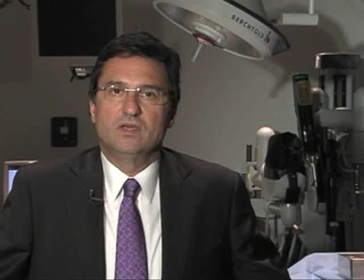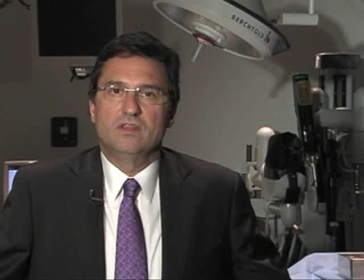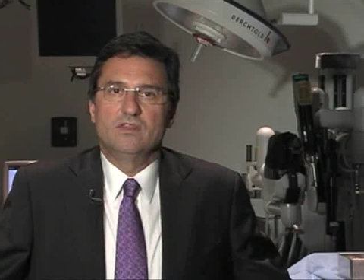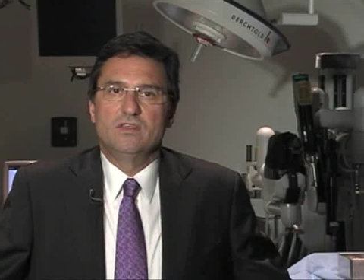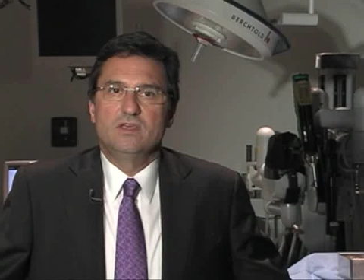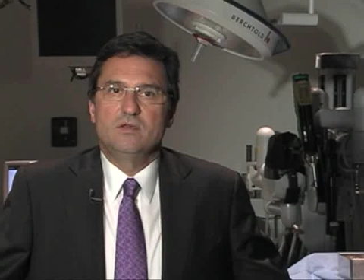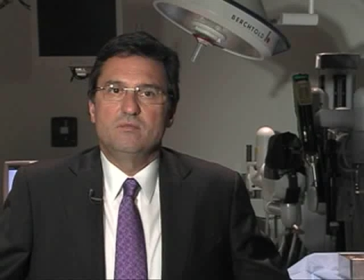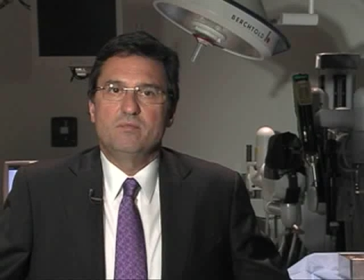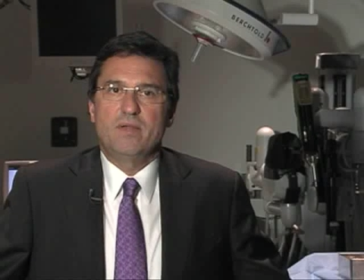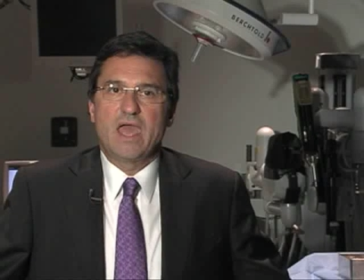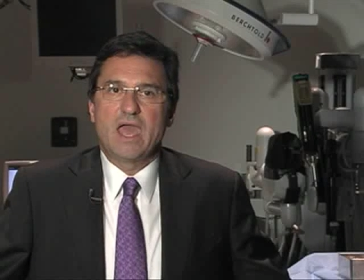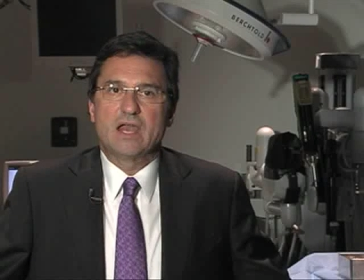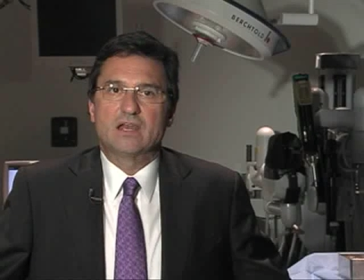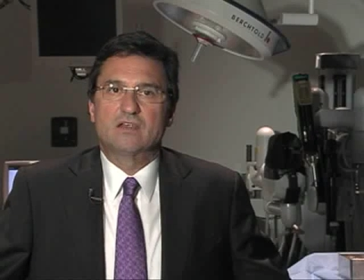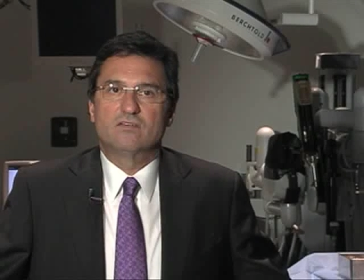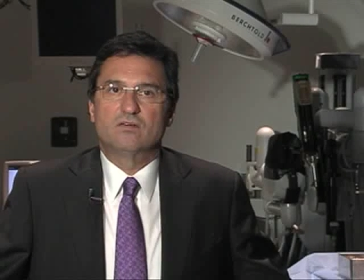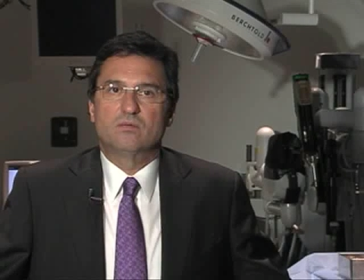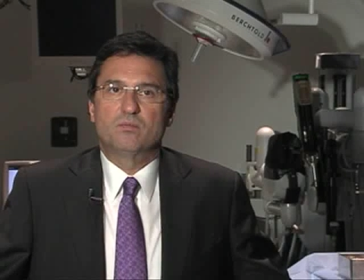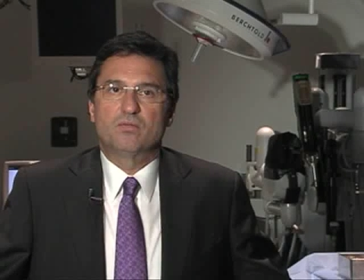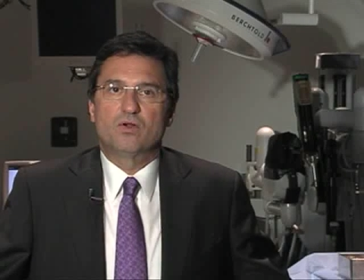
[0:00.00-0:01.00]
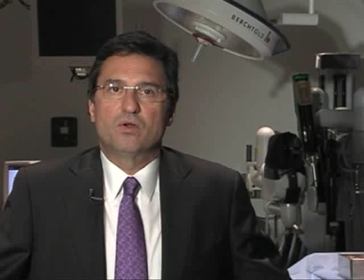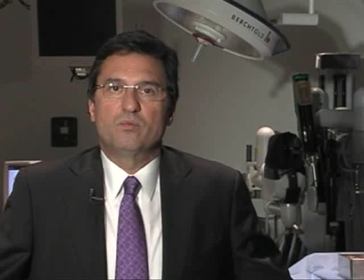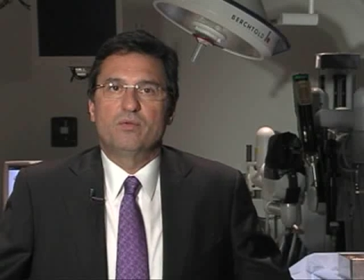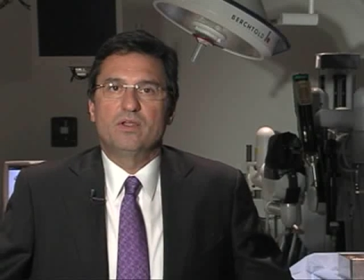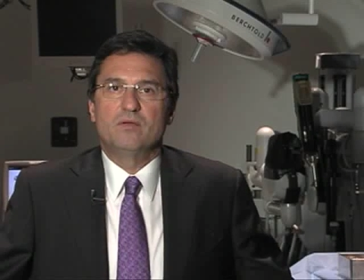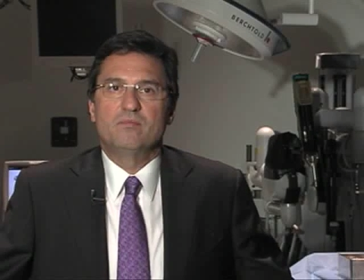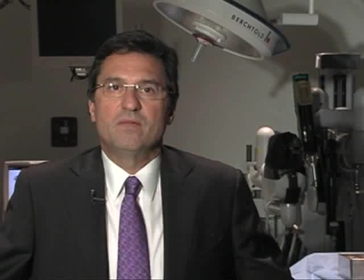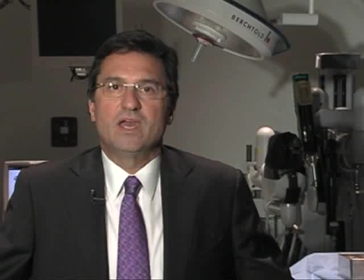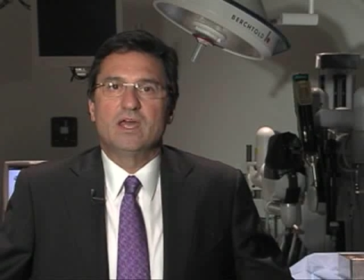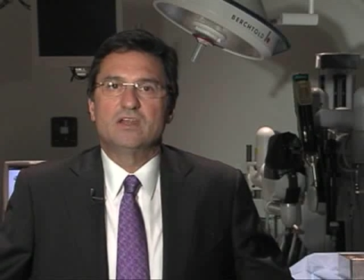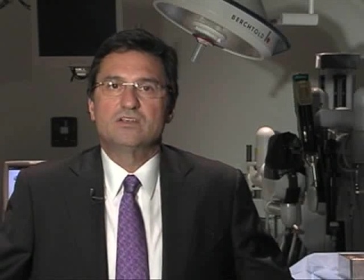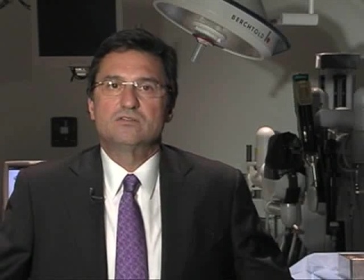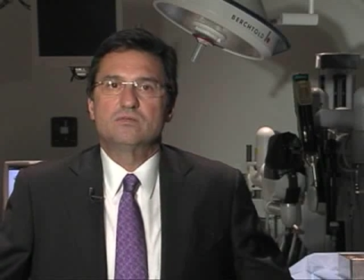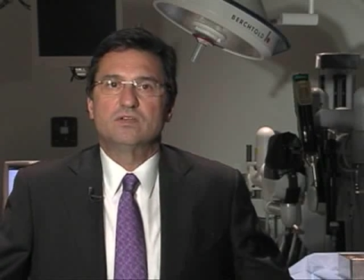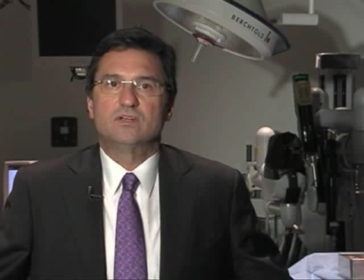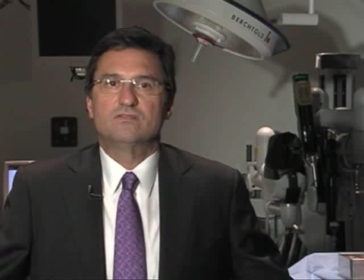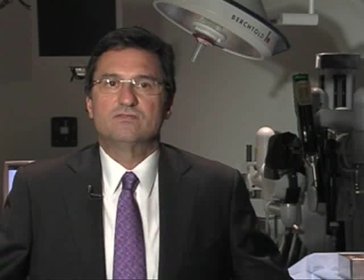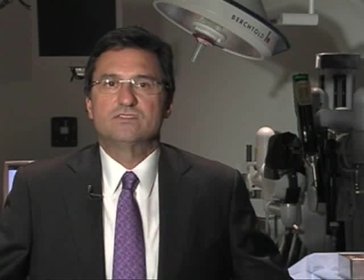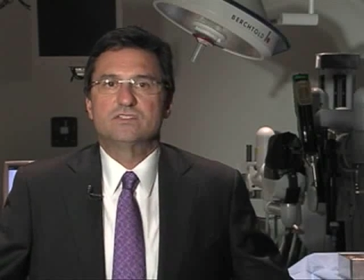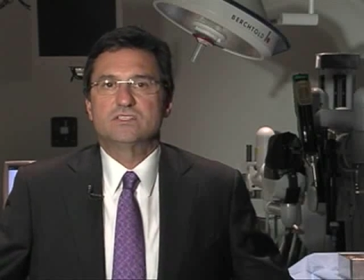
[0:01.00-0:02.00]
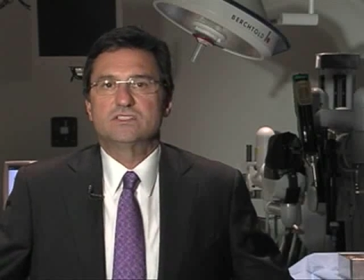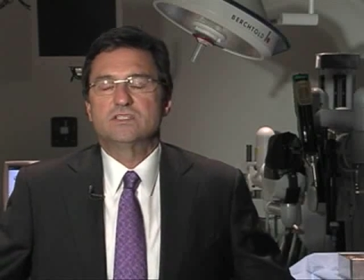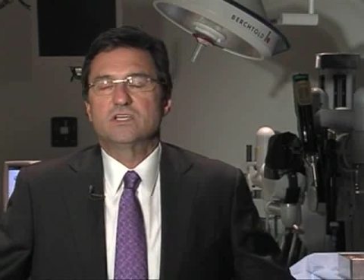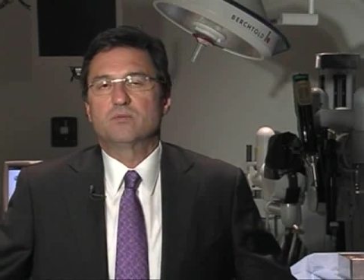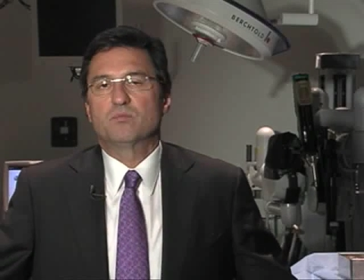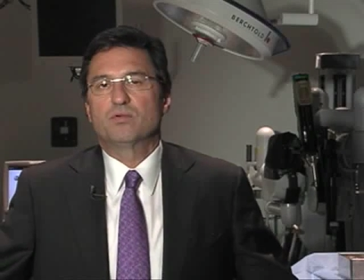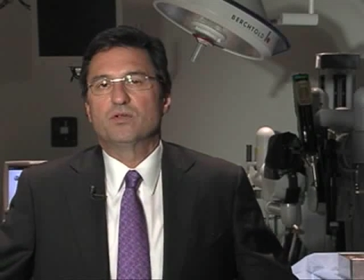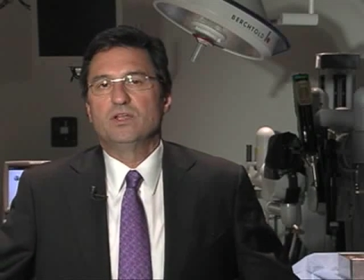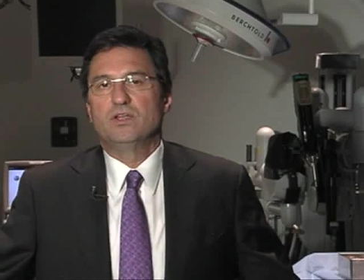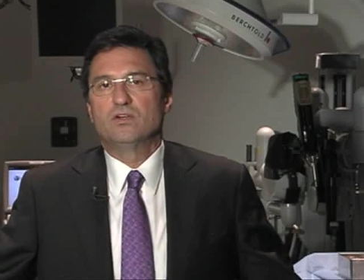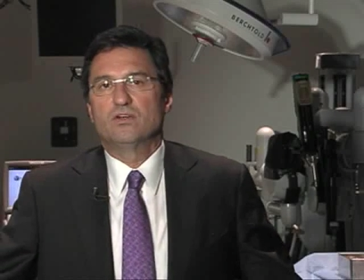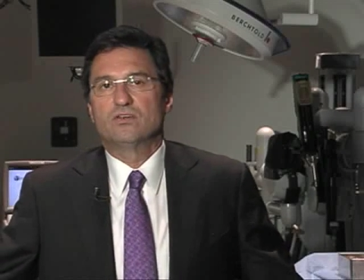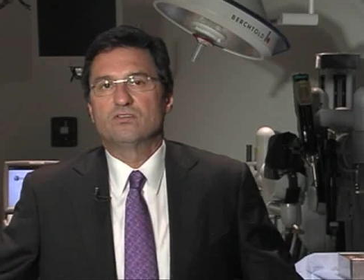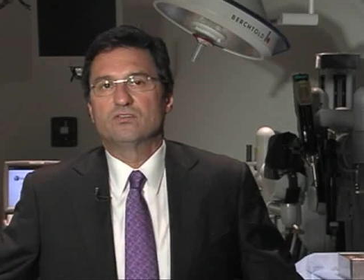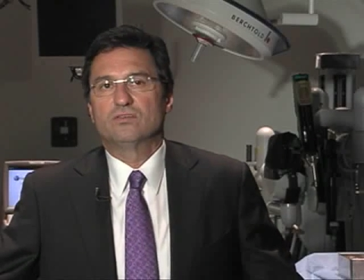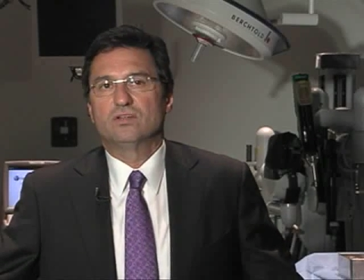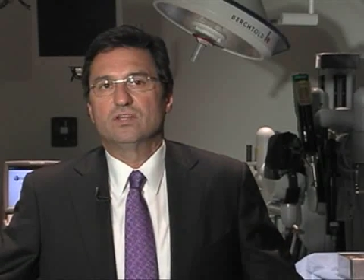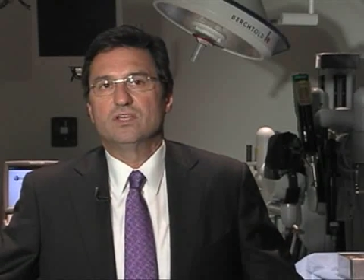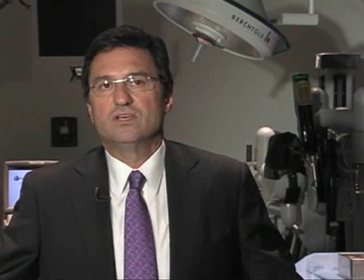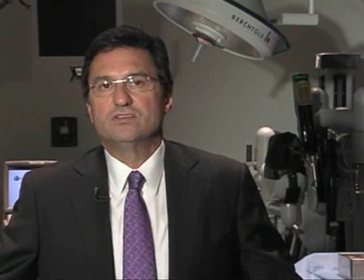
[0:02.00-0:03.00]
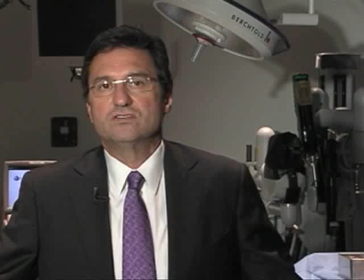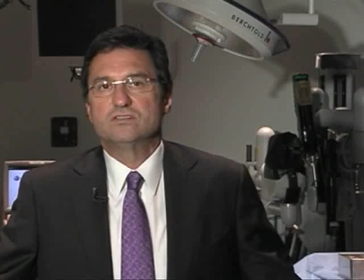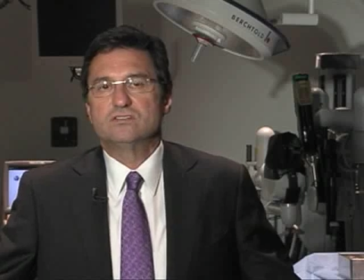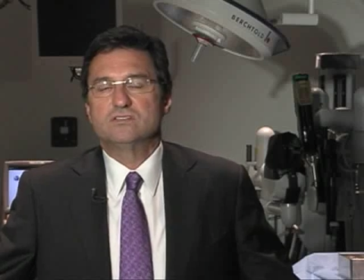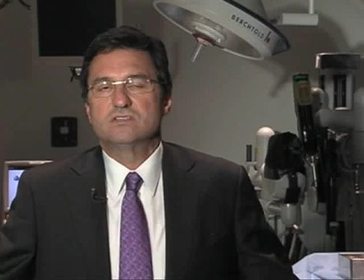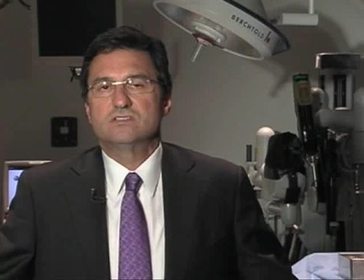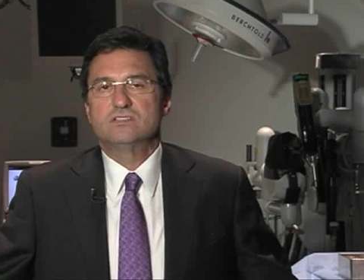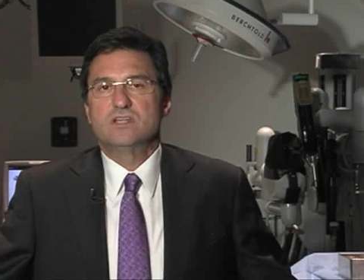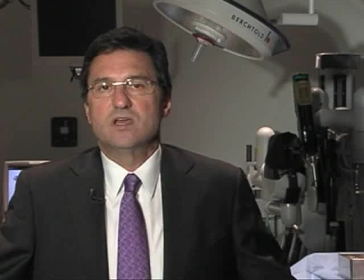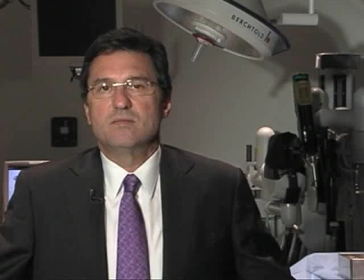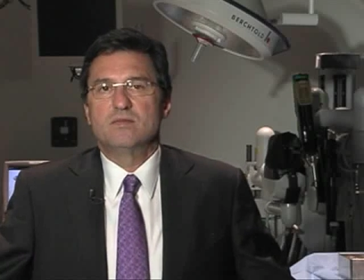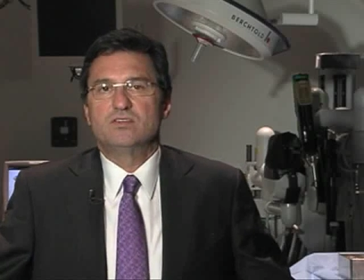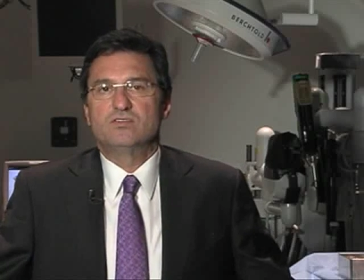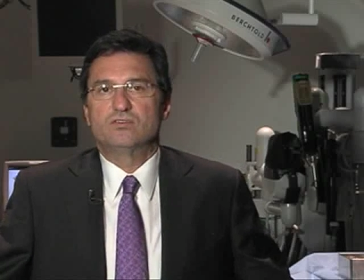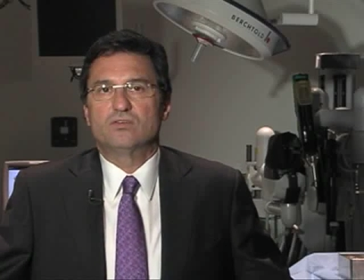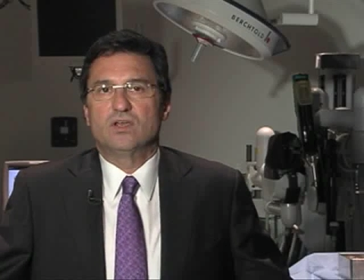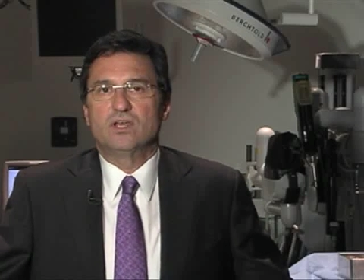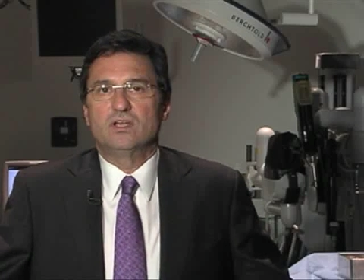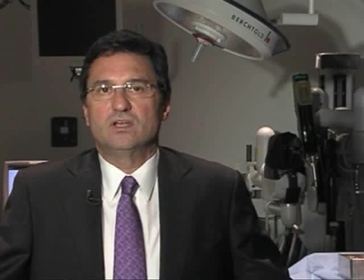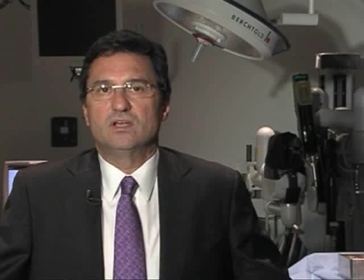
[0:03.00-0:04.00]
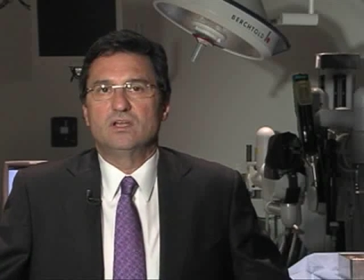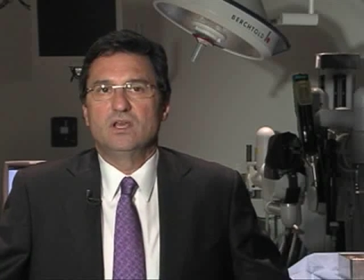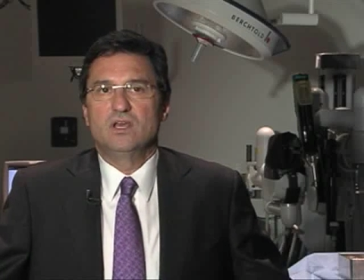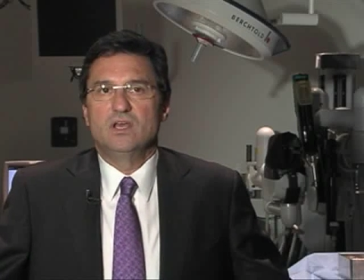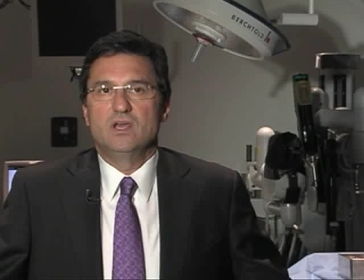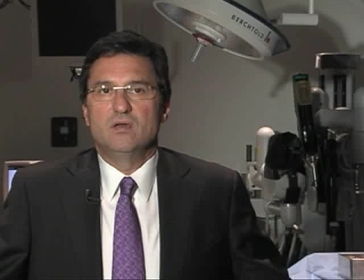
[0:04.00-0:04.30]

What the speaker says: The impact of appropriate management of cystic precursor lesions is demonstrated